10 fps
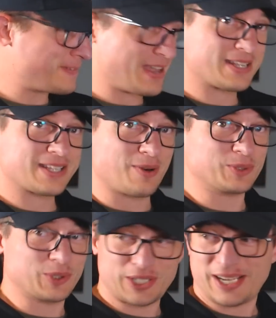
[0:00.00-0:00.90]
yes, I'll
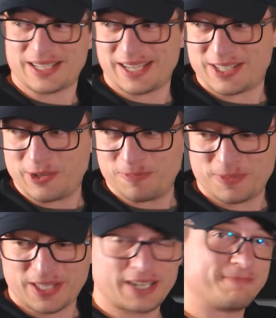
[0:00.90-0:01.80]
talk to you guys again soon.
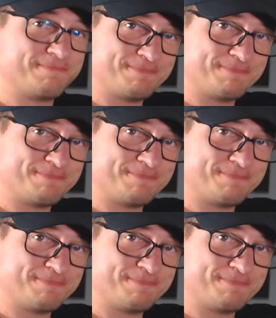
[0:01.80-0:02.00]
See you later.